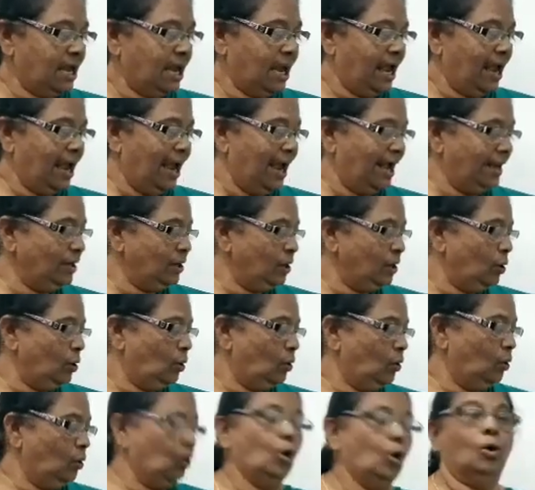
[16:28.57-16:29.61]
and
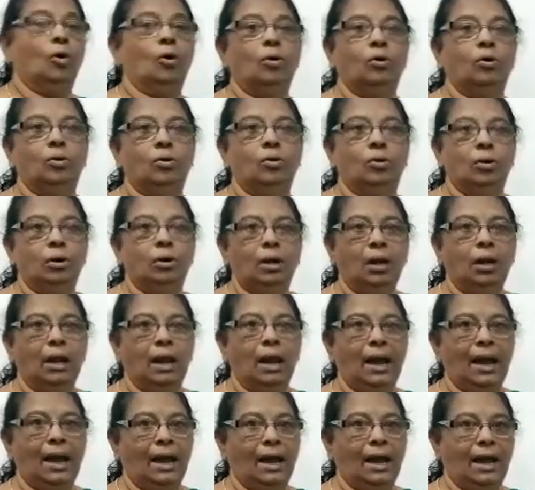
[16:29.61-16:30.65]
o.
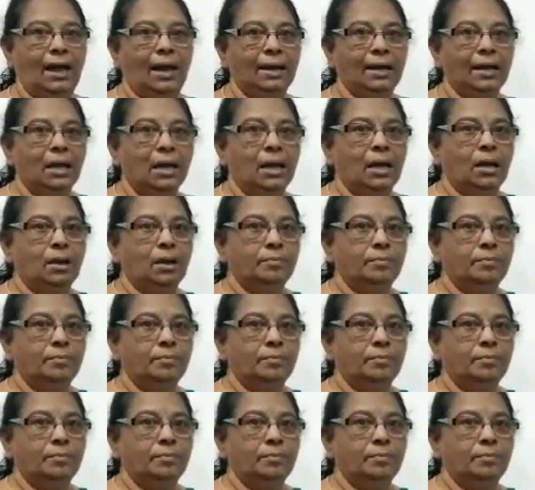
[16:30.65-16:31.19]
Like